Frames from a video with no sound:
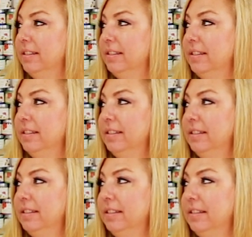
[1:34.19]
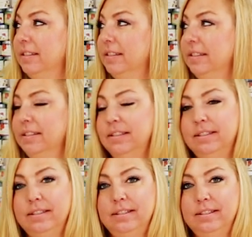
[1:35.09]

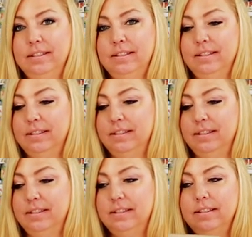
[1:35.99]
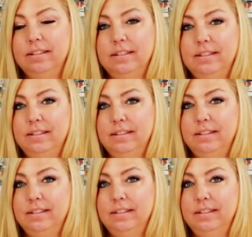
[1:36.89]

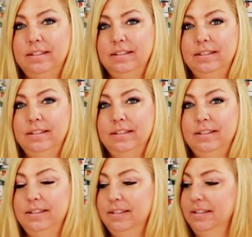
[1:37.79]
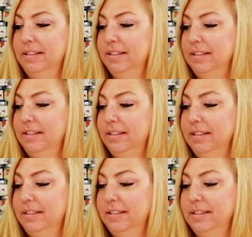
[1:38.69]

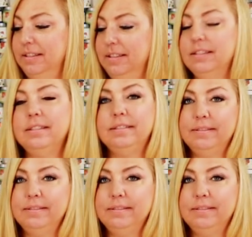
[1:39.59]
This person isn't speaking.